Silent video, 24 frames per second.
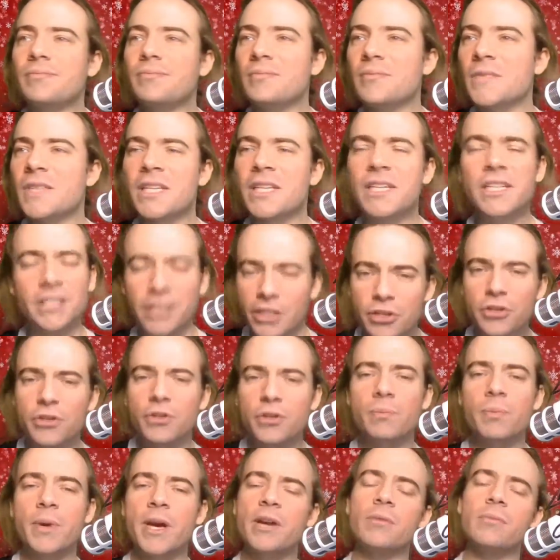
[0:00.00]
continue to
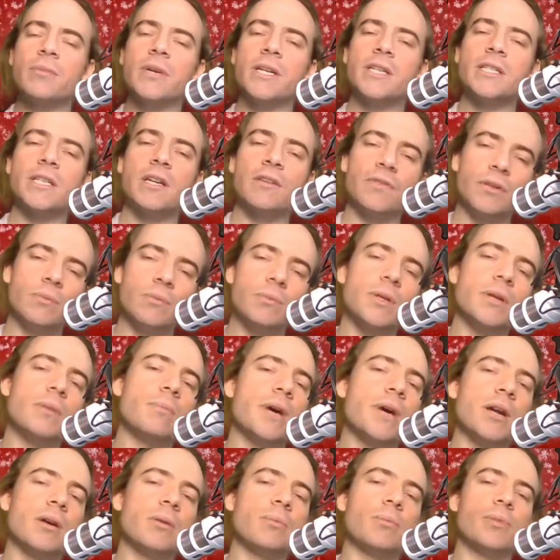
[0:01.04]
better myself and to be a
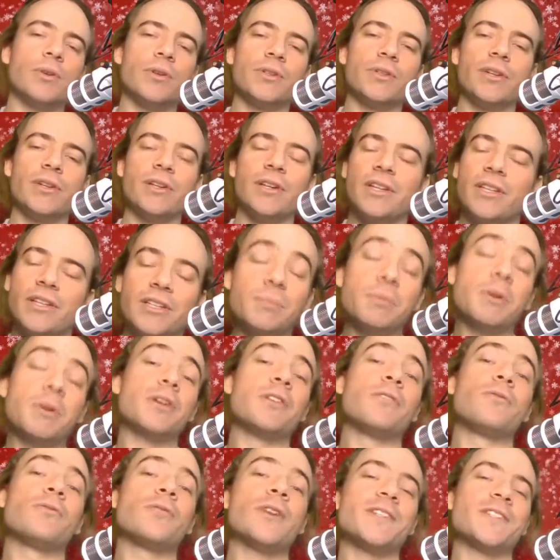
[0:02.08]
better person in the spirit
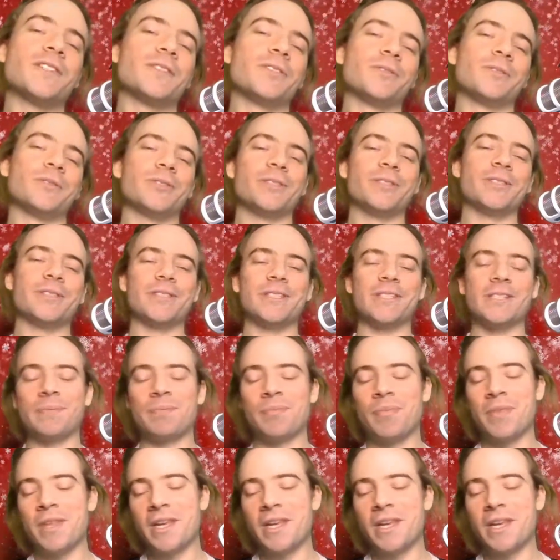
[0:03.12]
of resolutions.